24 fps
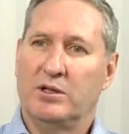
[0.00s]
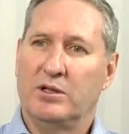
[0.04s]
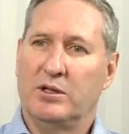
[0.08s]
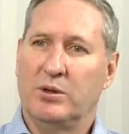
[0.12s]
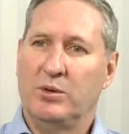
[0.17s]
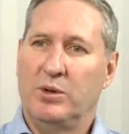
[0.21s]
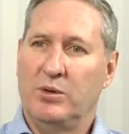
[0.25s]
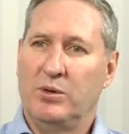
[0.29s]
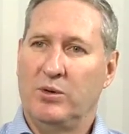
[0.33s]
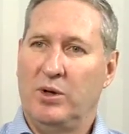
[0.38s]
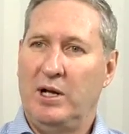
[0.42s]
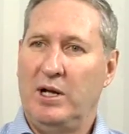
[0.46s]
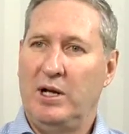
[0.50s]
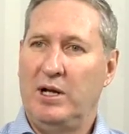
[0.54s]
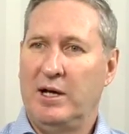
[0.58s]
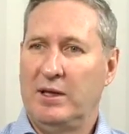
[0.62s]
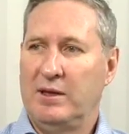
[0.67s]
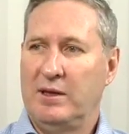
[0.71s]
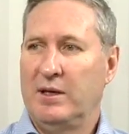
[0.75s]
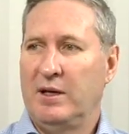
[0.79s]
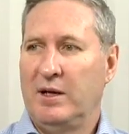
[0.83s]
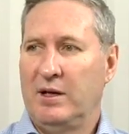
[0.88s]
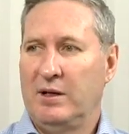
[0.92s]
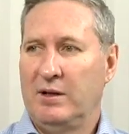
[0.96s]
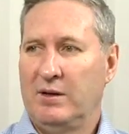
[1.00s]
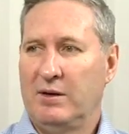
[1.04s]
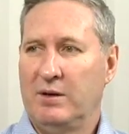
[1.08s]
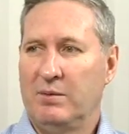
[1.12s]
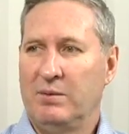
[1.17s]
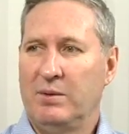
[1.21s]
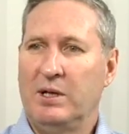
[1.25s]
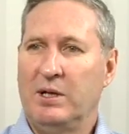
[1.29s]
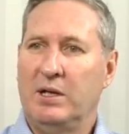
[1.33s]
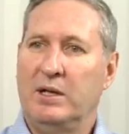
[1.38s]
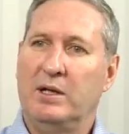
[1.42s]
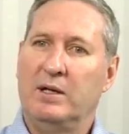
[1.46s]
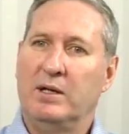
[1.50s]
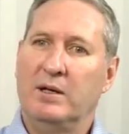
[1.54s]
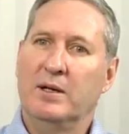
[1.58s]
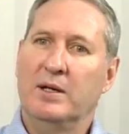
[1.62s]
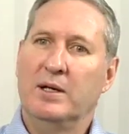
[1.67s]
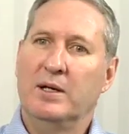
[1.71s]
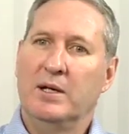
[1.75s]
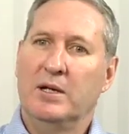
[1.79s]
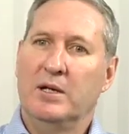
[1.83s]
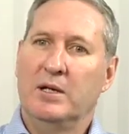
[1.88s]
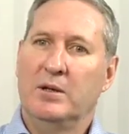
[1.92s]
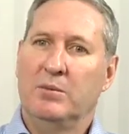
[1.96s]
So we're really at the end of the beginning,
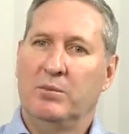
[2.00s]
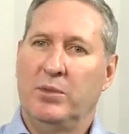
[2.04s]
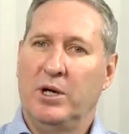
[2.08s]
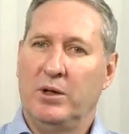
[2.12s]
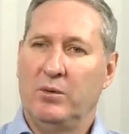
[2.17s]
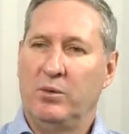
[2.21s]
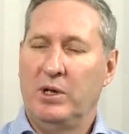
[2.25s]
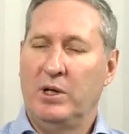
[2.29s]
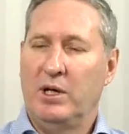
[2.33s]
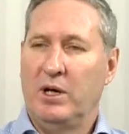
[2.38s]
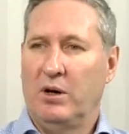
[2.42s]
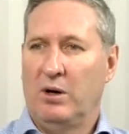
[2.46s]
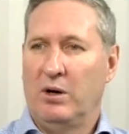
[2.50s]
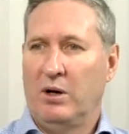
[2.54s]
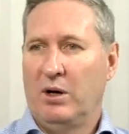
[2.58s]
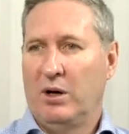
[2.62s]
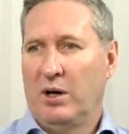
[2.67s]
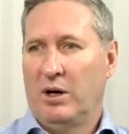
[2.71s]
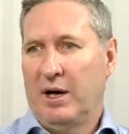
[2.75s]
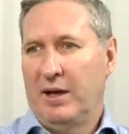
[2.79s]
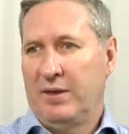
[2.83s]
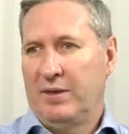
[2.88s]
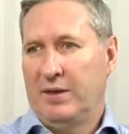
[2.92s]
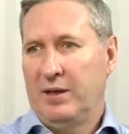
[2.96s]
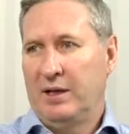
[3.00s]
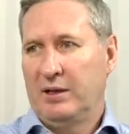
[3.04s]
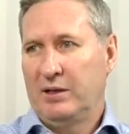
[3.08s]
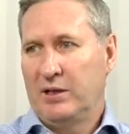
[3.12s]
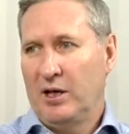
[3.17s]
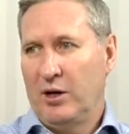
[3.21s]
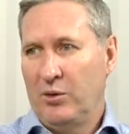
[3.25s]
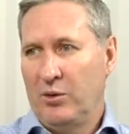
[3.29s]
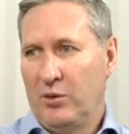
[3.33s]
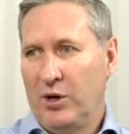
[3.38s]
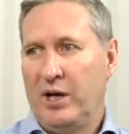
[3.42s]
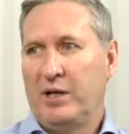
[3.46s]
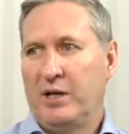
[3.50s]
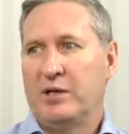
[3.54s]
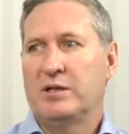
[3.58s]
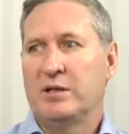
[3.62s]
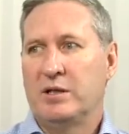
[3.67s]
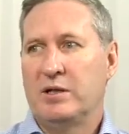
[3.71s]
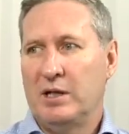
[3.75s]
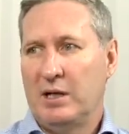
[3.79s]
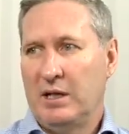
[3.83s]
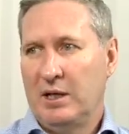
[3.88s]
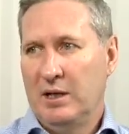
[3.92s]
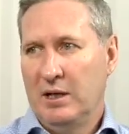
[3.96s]
but we are, I think,
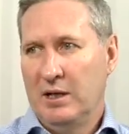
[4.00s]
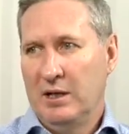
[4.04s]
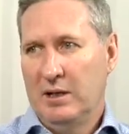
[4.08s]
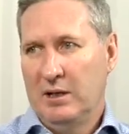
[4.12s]
directionally,